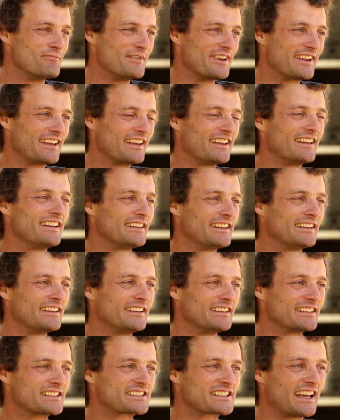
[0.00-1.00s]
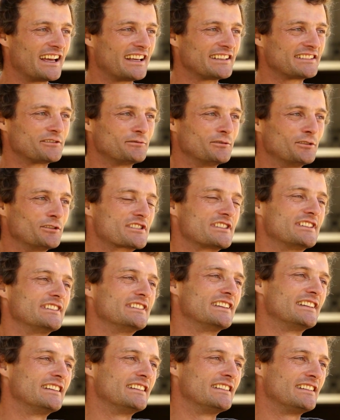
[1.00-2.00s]
The SAT was
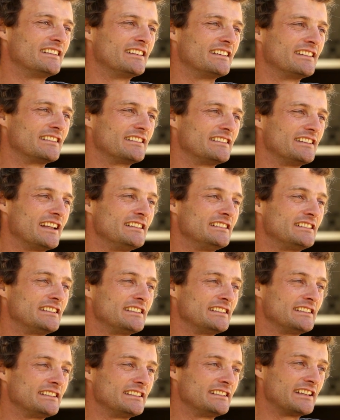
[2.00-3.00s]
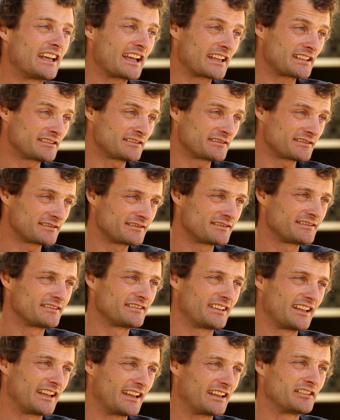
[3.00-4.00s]
in 99,
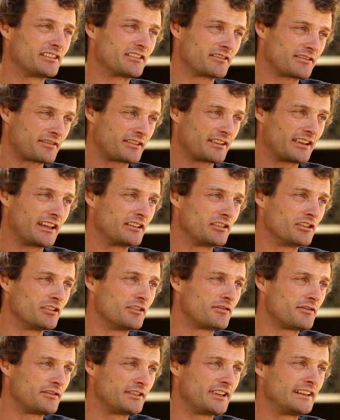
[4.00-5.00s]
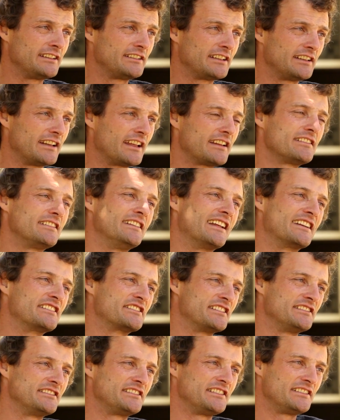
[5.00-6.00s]
end of 99 in
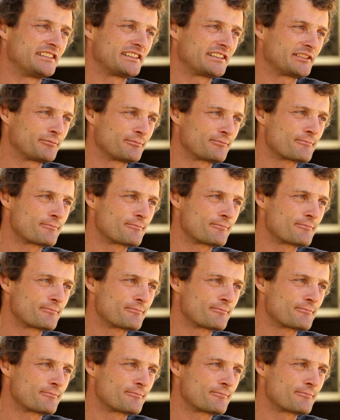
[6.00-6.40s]
Argentina,